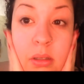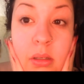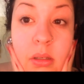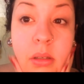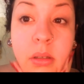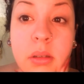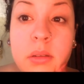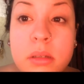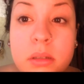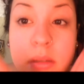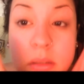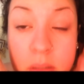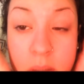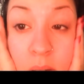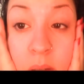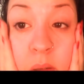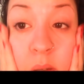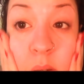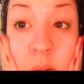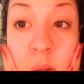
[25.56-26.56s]
me about 2
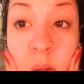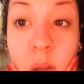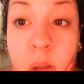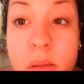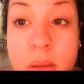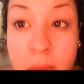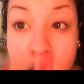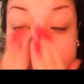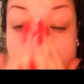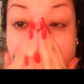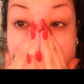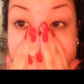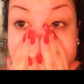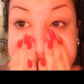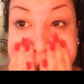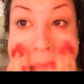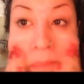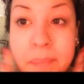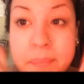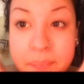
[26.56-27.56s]
months, so
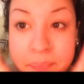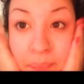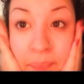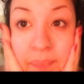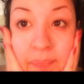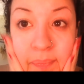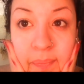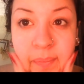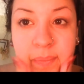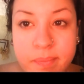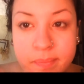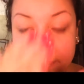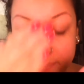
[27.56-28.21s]
use it every day too,